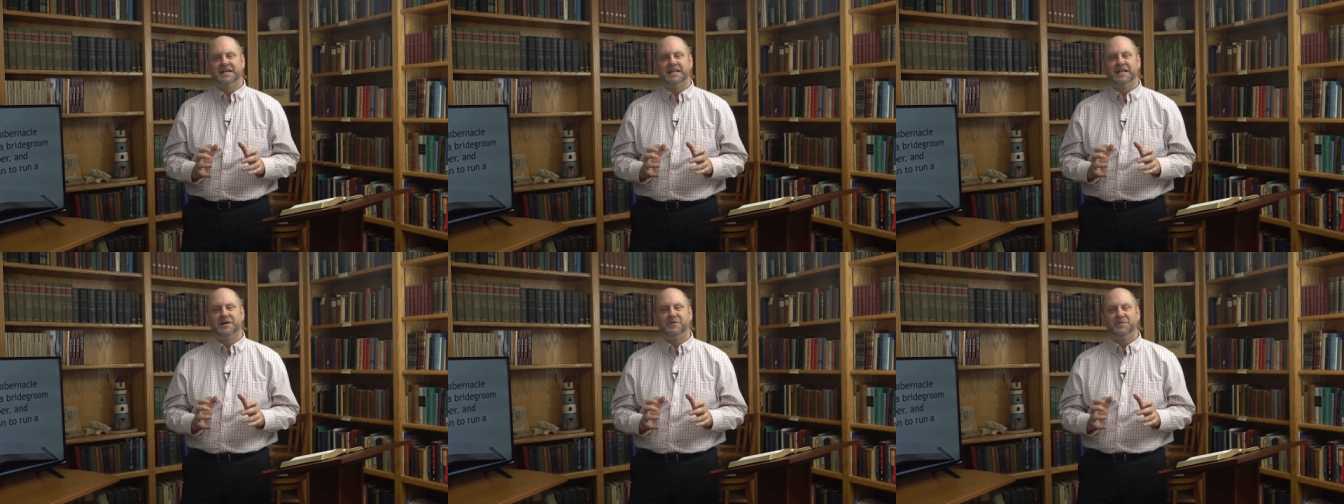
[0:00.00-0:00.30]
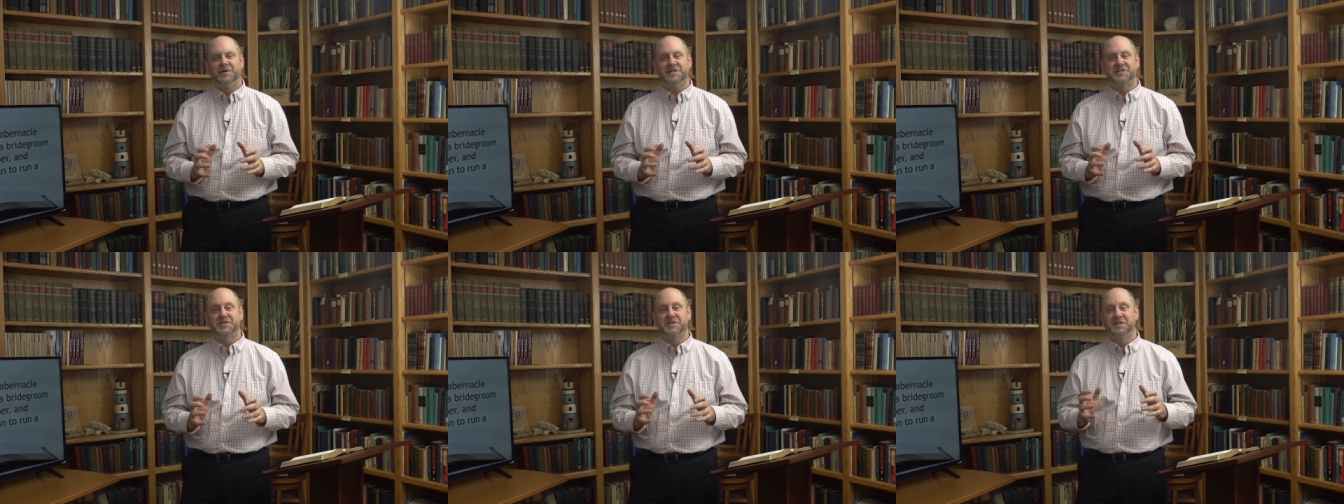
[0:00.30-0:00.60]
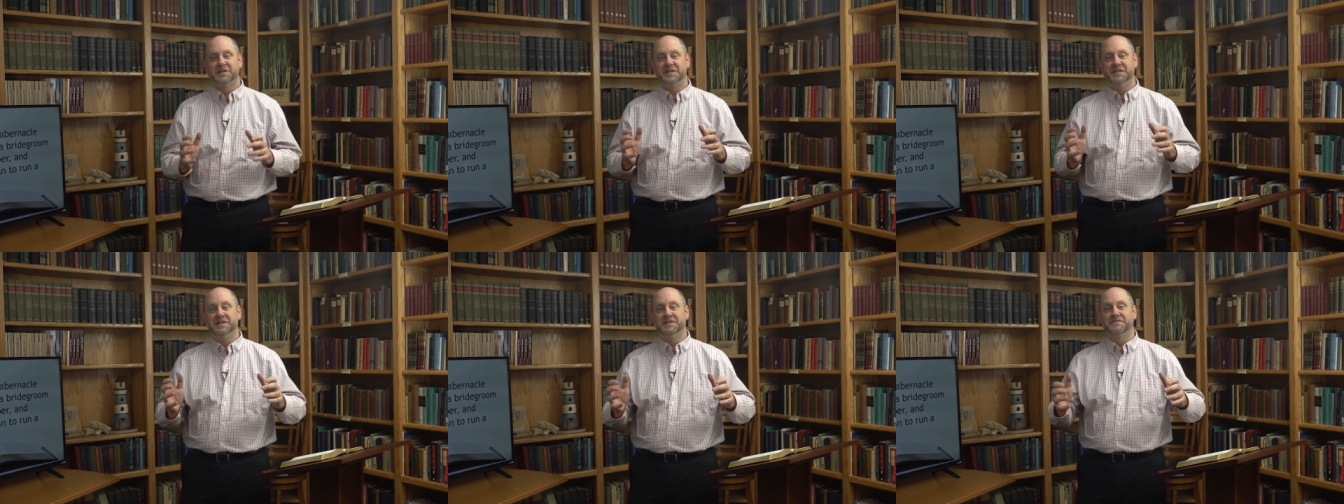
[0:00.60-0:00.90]
that we
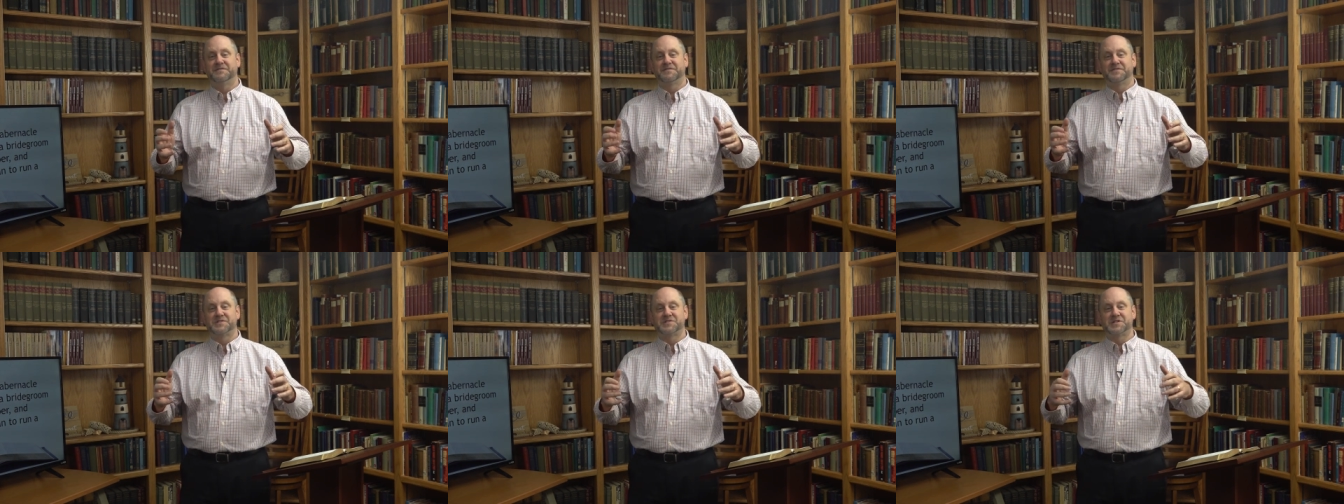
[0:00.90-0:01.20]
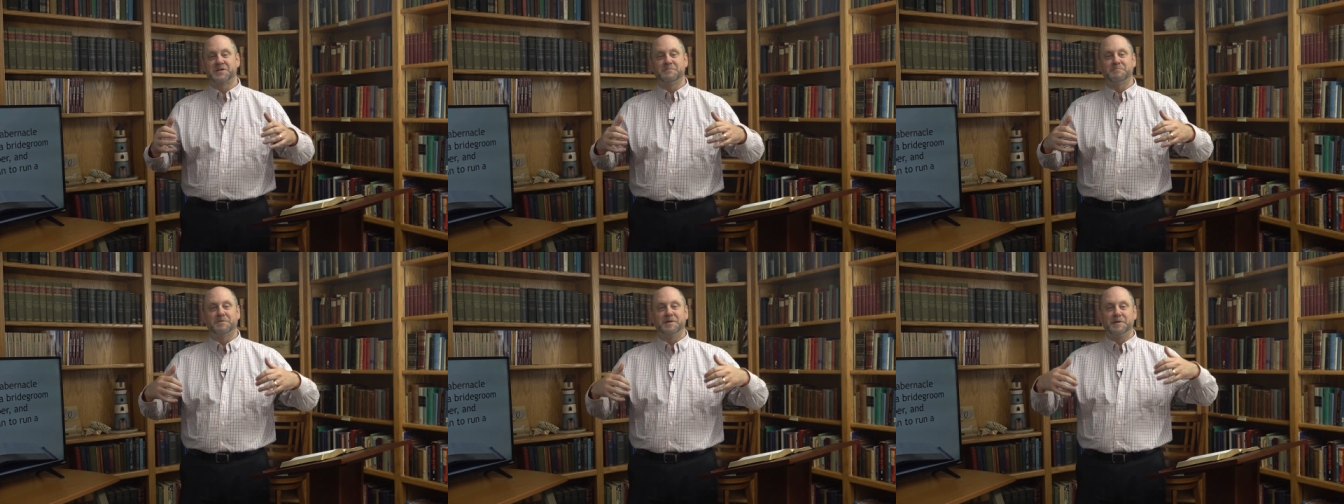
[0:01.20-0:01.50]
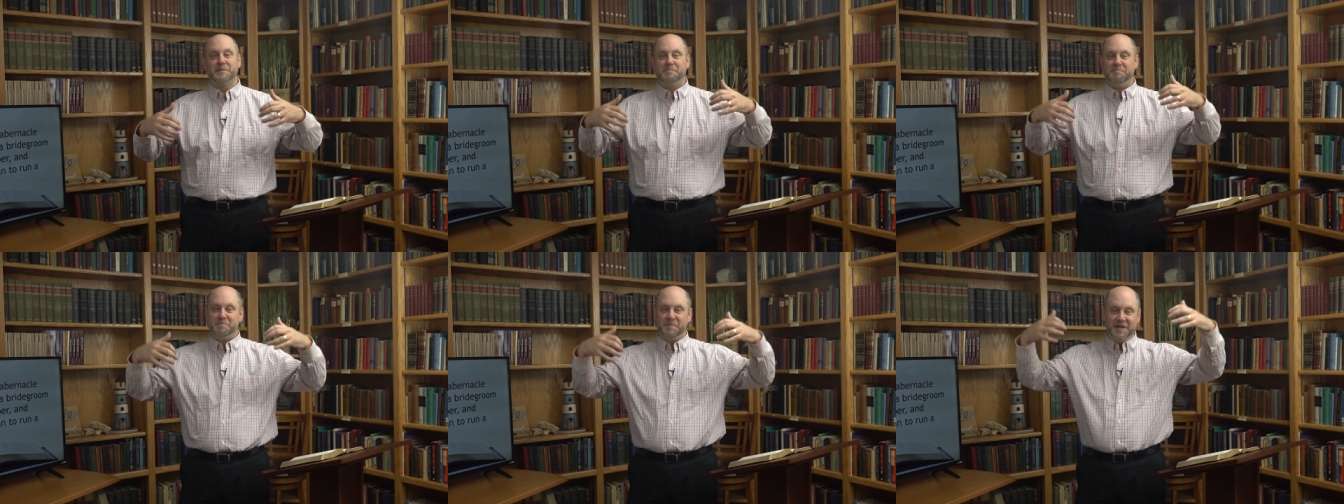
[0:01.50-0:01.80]
should live for
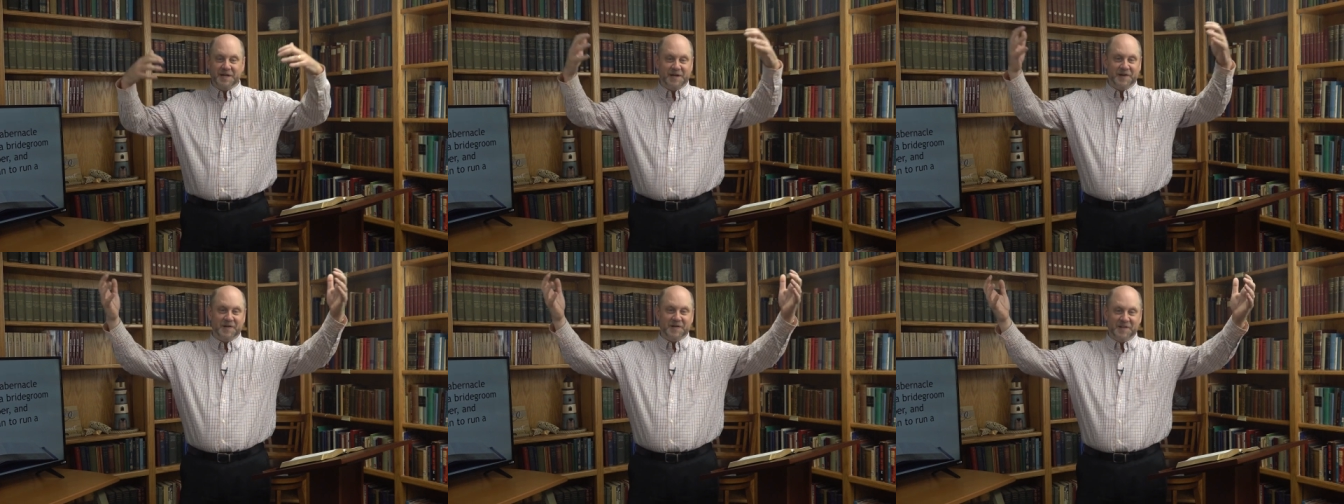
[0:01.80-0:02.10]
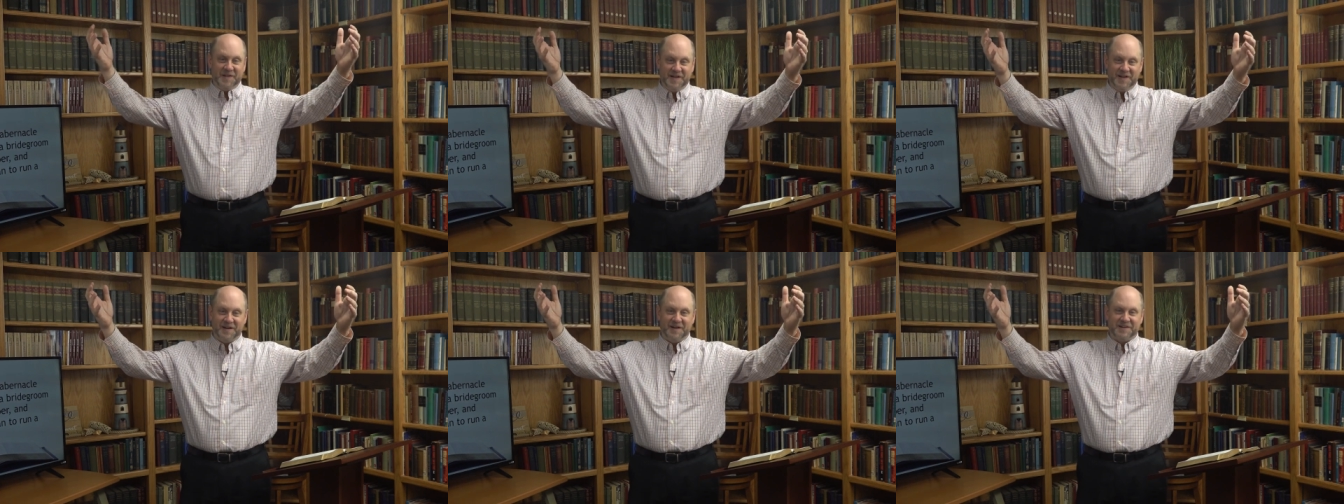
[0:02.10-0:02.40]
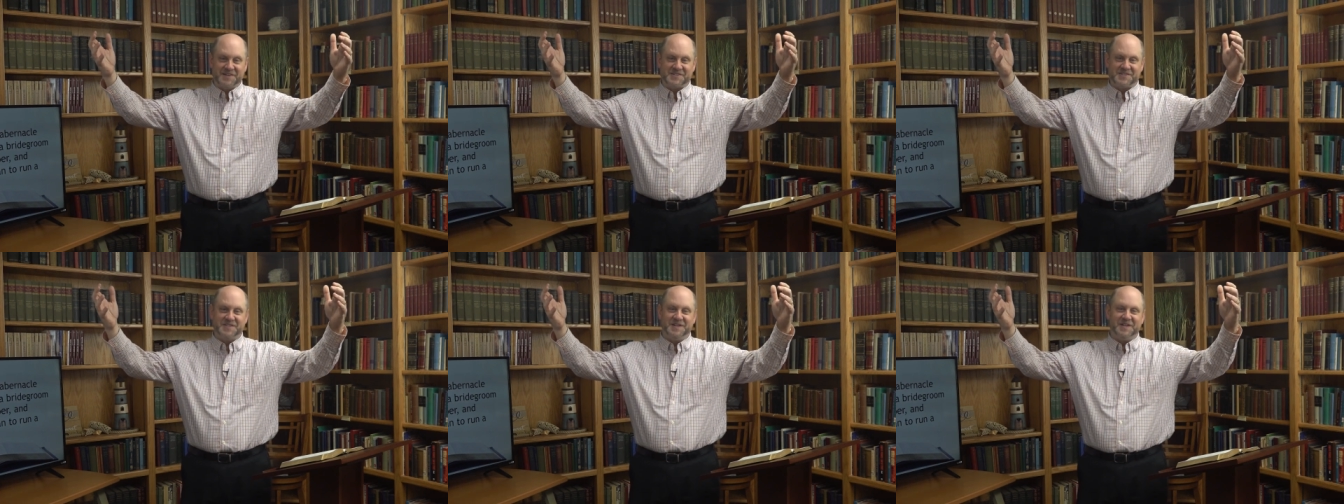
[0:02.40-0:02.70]
something bigger than
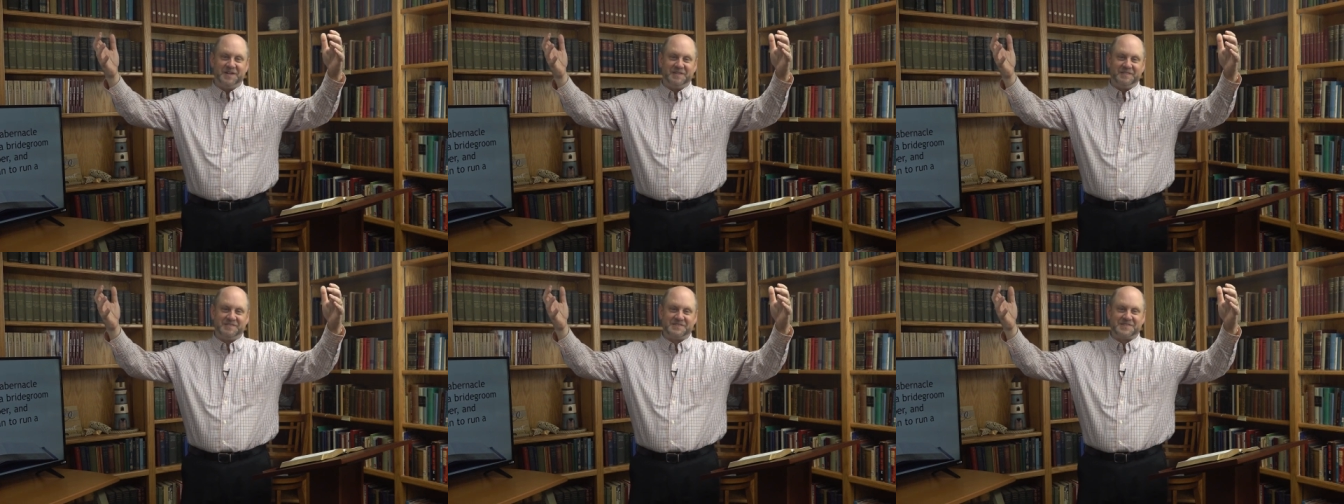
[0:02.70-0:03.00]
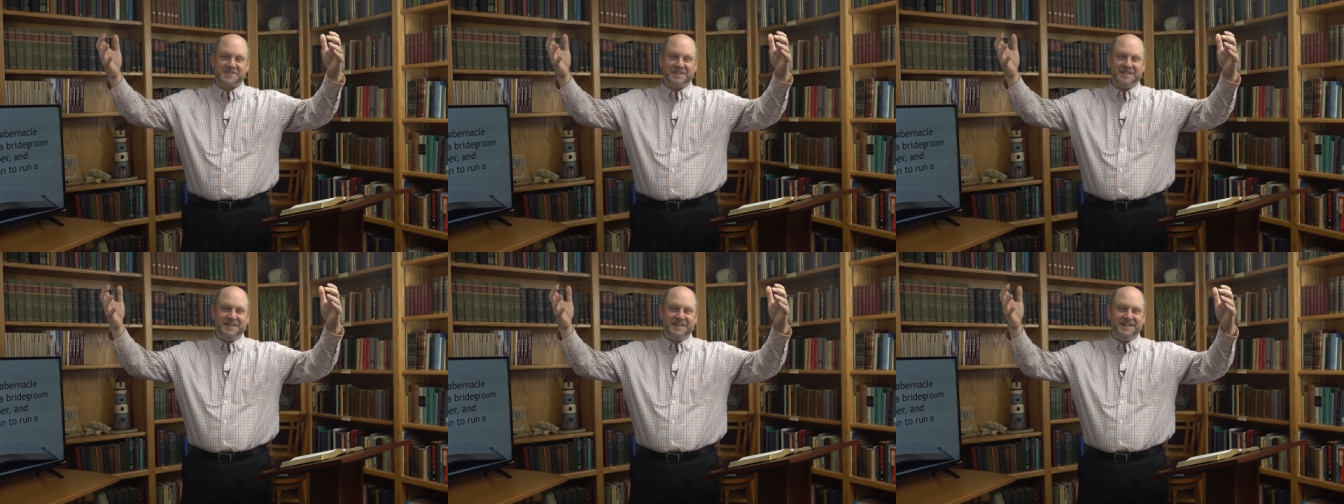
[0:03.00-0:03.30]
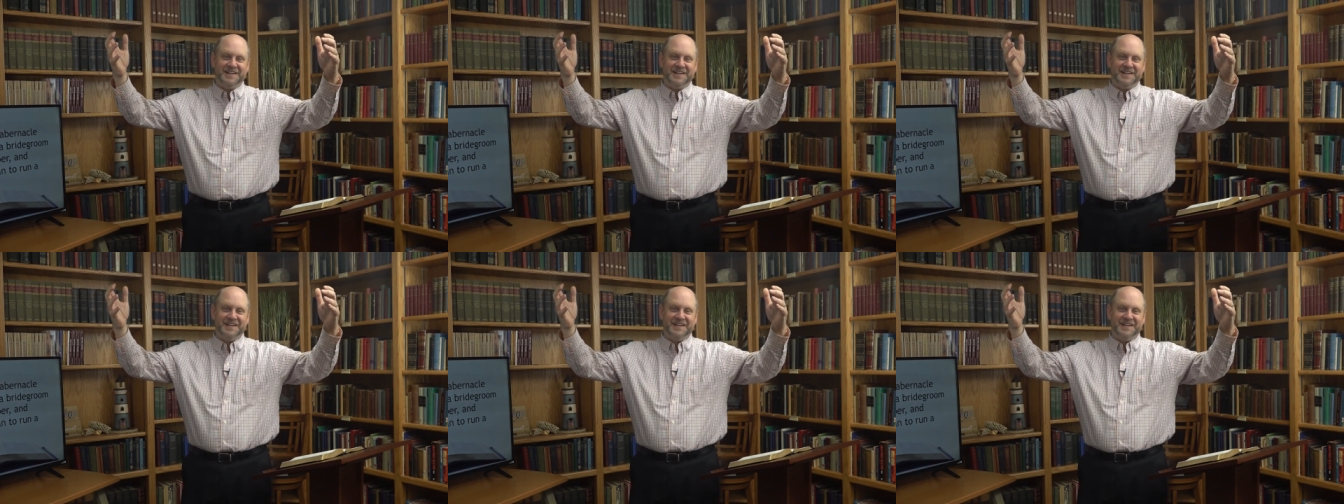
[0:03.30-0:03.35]
ourselves,